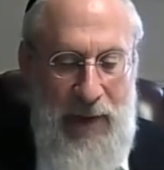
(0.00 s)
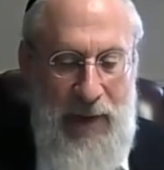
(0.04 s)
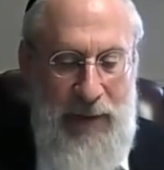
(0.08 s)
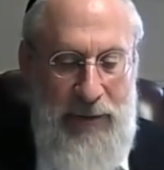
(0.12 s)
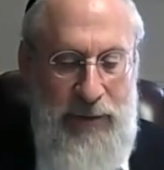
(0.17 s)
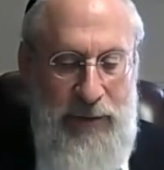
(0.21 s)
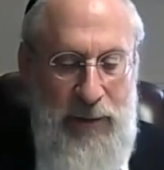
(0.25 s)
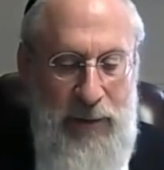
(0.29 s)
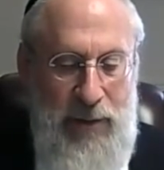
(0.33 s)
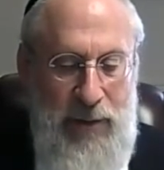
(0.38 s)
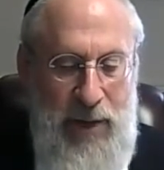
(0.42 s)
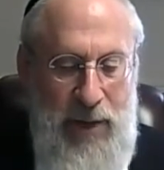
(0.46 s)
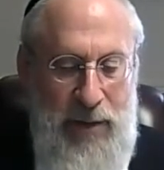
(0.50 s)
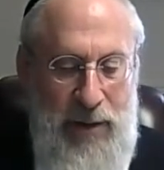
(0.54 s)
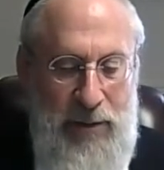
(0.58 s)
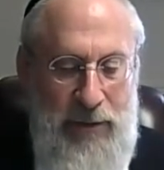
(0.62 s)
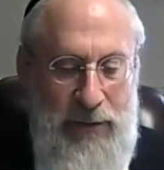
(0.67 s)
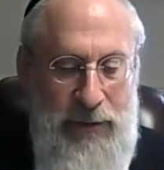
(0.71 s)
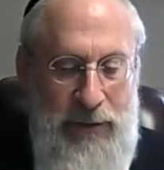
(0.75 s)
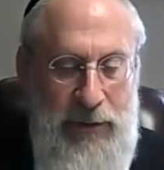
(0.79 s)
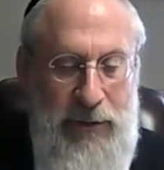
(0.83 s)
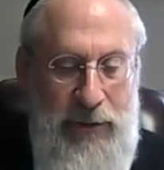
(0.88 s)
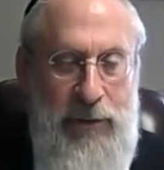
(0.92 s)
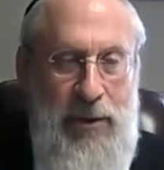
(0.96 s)
do another
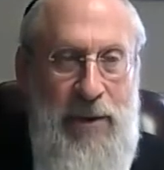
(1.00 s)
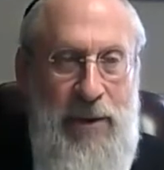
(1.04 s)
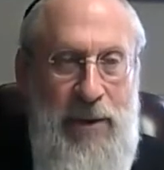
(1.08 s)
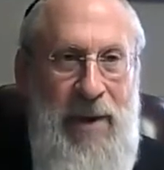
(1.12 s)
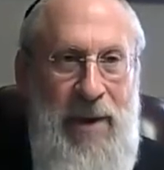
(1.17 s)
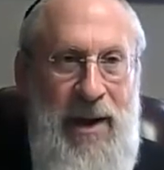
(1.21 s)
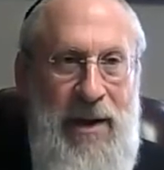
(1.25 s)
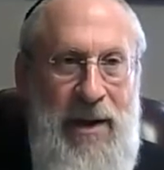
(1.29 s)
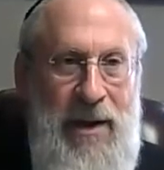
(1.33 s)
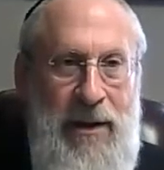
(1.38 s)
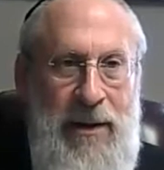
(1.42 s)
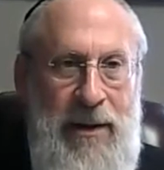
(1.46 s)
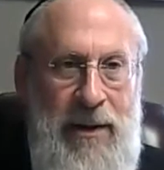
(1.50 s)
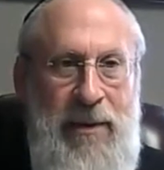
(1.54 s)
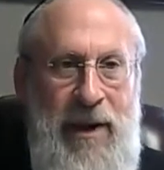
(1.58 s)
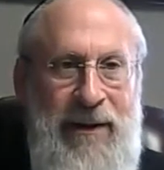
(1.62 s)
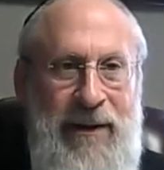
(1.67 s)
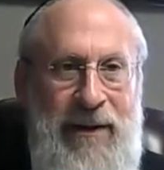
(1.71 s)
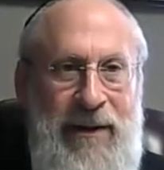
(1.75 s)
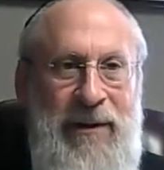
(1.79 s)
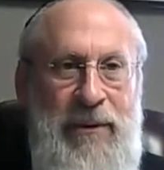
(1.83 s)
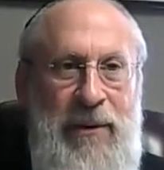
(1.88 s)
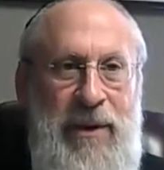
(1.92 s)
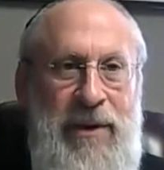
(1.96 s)

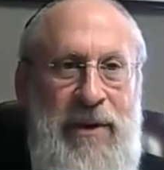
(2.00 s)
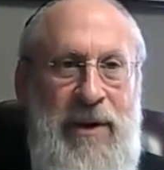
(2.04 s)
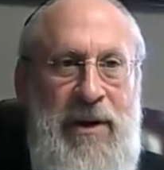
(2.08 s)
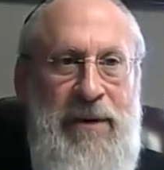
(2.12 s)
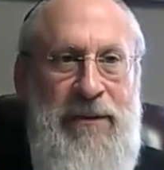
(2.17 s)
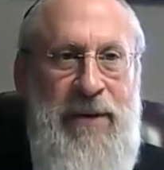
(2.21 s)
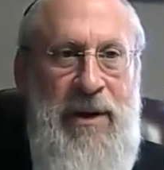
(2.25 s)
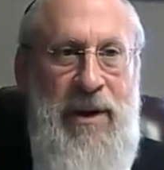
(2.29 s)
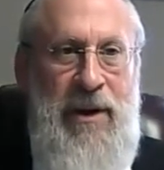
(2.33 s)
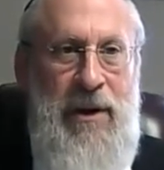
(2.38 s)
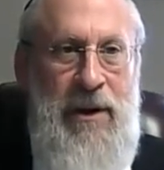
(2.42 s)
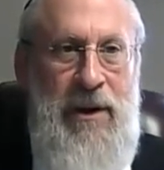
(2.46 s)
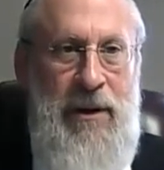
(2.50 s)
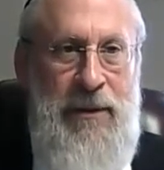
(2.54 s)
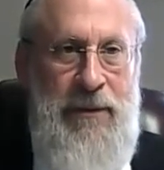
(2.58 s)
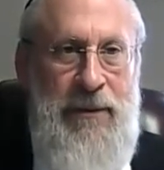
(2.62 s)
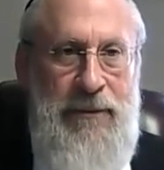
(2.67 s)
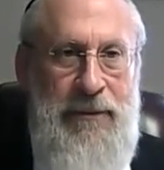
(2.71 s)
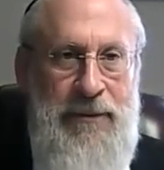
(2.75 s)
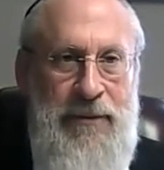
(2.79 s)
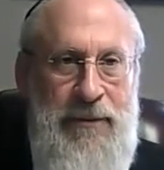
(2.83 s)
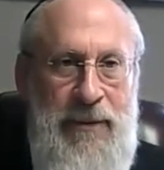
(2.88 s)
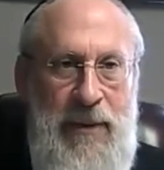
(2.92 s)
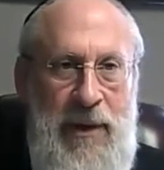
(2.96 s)
ma'aseh with kavana,
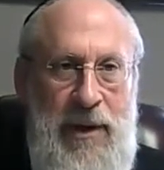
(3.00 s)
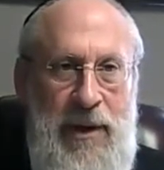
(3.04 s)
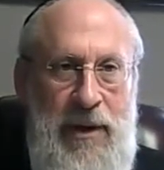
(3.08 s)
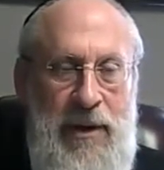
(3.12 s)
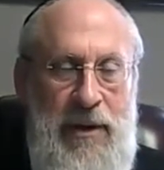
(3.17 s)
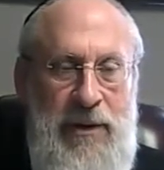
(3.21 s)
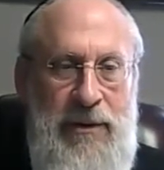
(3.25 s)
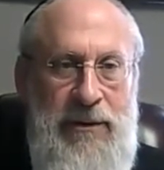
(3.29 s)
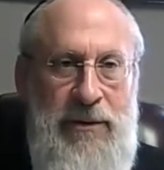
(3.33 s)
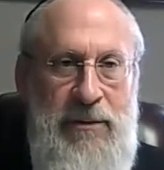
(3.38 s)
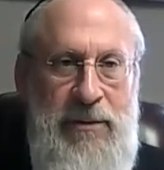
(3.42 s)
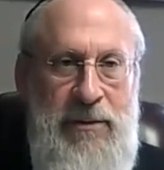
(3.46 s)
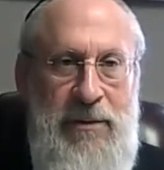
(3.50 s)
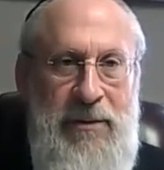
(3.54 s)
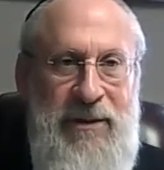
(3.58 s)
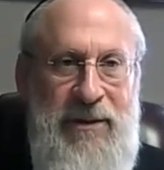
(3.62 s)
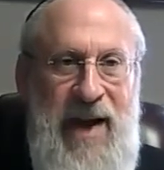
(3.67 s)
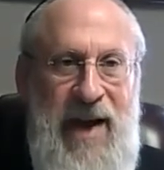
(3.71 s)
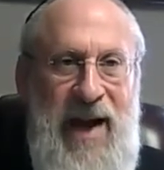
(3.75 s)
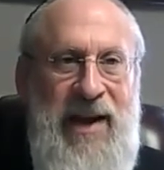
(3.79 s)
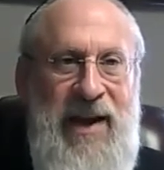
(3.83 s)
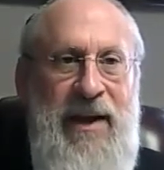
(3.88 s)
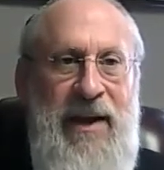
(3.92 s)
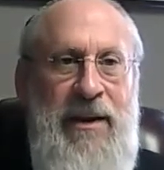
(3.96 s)
to be
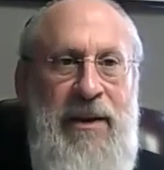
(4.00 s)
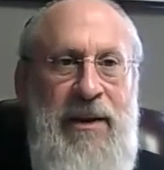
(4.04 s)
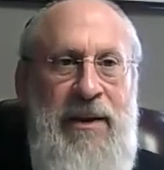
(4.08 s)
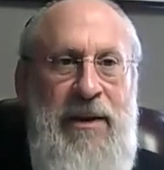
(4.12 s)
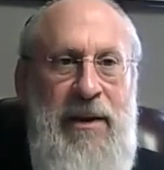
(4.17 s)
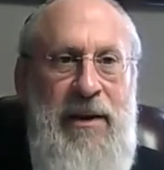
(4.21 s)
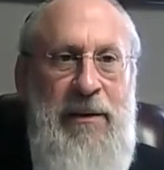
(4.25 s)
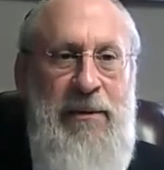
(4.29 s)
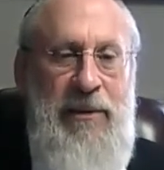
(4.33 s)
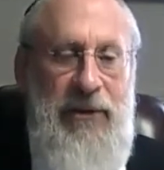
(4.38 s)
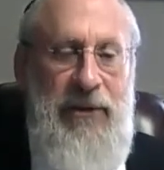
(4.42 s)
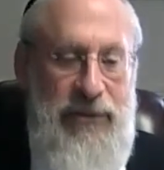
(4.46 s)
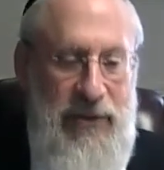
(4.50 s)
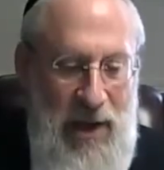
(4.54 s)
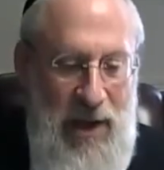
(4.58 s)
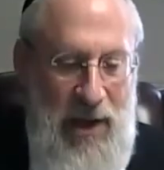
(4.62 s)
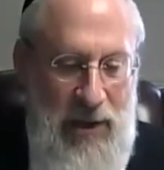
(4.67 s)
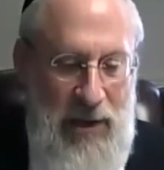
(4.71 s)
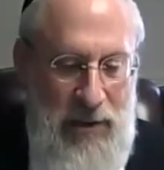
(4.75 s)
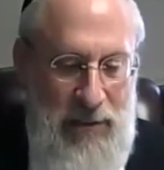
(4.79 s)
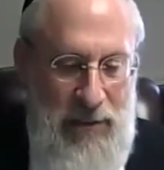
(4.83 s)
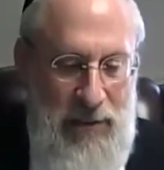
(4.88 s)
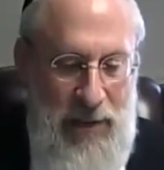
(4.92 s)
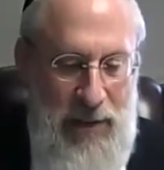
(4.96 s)
mitaken the bishul
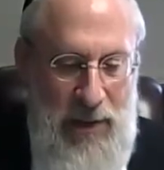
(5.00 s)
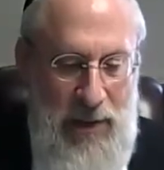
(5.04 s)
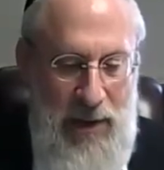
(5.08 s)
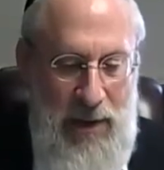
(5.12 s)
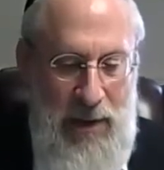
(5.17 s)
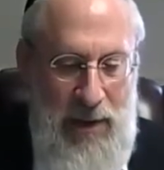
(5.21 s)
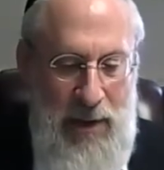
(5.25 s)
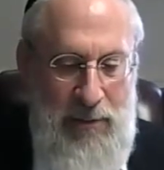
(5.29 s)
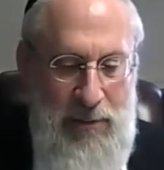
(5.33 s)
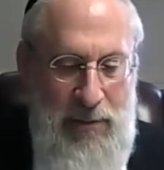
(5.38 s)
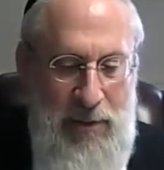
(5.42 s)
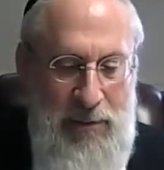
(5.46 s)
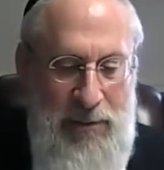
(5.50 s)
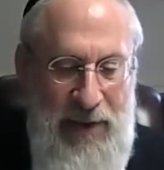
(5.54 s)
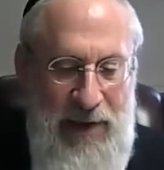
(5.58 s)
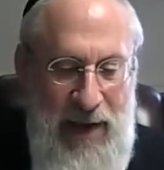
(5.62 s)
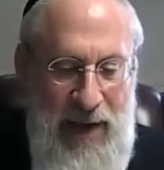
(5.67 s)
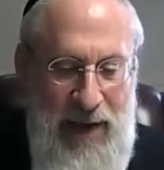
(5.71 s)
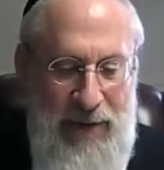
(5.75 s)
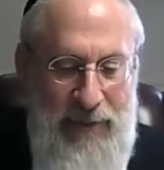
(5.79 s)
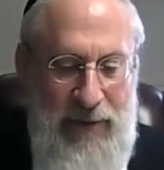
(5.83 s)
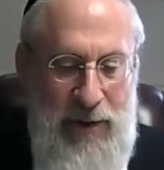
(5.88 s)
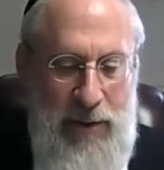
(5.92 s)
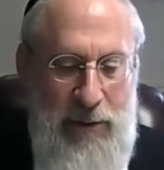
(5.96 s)
akum. But
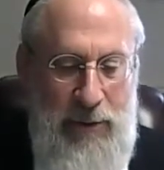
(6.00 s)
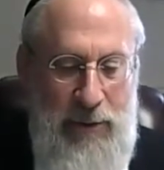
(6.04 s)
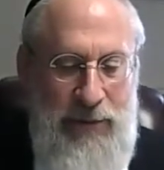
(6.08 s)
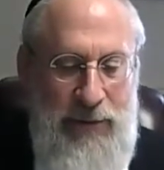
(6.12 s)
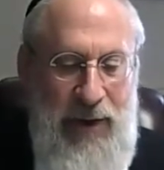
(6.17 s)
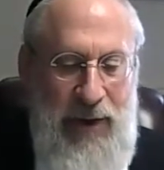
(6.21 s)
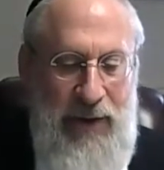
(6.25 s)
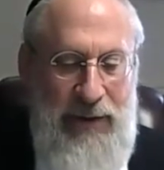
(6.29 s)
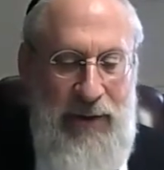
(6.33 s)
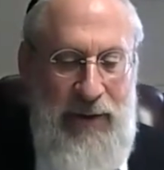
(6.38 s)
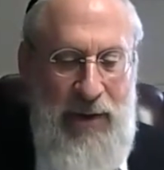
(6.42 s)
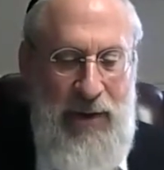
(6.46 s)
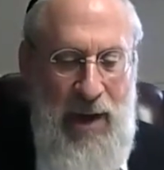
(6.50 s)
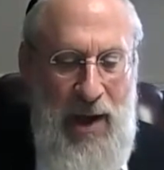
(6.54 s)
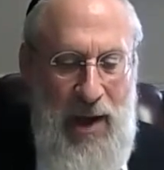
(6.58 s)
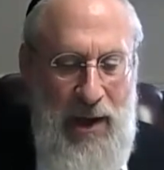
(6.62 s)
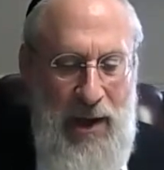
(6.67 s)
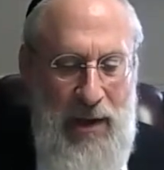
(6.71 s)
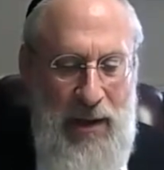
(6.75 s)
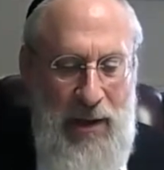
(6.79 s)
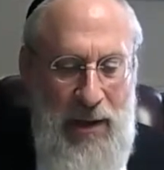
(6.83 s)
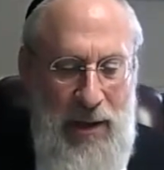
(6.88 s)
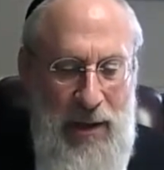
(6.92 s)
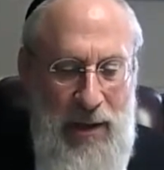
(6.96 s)
b'di'evet or b'shas tzchak,
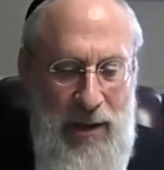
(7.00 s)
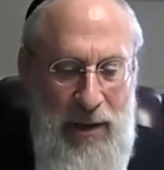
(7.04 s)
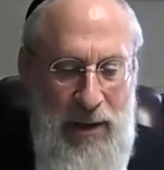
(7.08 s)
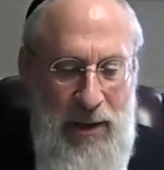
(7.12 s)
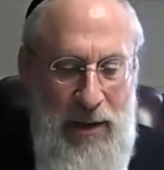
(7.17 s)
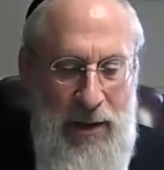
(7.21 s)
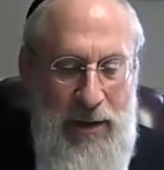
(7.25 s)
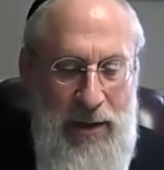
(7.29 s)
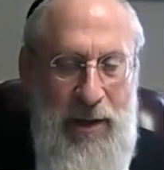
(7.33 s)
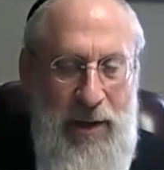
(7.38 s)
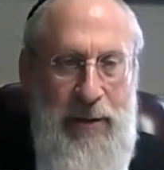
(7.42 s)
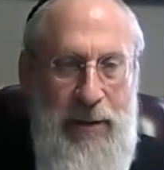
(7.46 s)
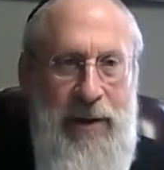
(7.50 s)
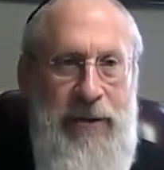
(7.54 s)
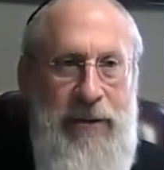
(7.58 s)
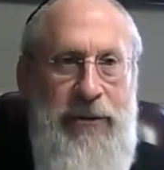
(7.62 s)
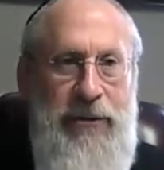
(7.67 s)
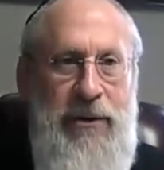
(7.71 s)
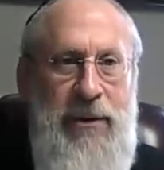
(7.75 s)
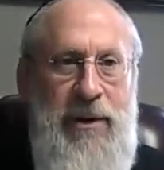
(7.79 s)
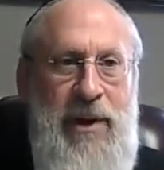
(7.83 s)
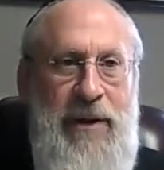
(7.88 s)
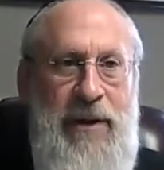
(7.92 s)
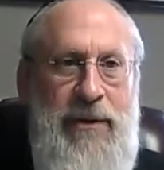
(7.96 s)
then we
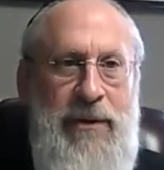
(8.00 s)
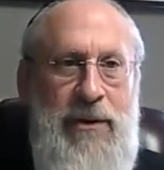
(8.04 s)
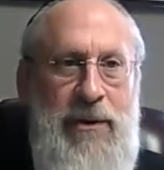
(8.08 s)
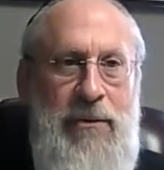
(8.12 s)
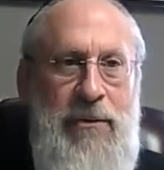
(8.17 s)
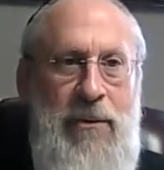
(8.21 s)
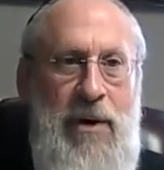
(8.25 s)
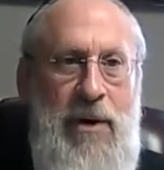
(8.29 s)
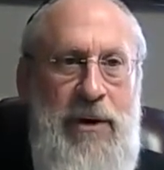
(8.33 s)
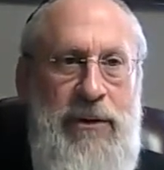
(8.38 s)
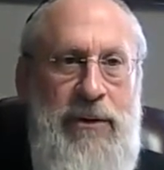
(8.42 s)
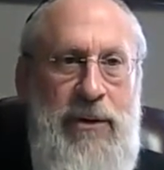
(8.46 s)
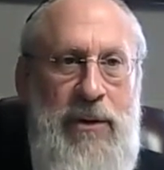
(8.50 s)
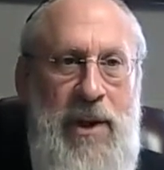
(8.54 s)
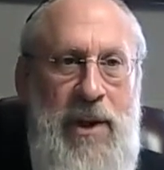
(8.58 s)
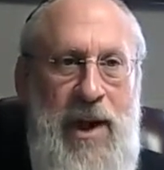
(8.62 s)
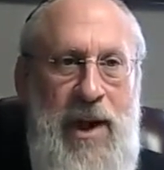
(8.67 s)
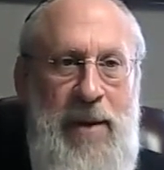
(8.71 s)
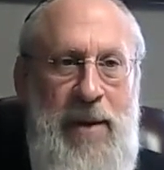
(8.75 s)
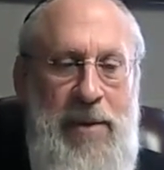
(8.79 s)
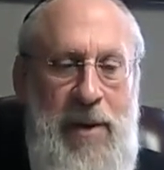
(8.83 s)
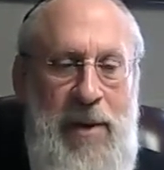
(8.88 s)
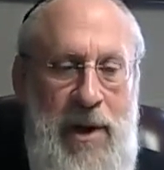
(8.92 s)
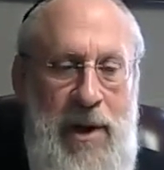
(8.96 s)
certainly have the Ramah to rely
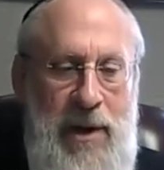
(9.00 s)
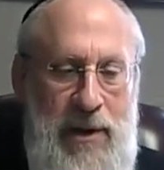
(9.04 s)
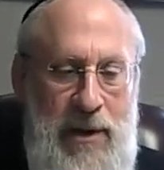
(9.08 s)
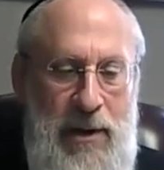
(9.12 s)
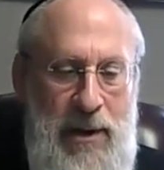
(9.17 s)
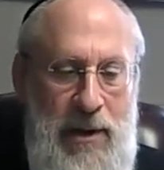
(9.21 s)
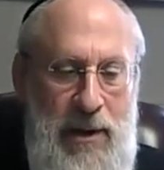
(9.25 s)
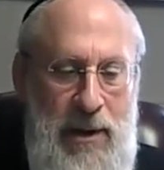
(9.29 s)
upon.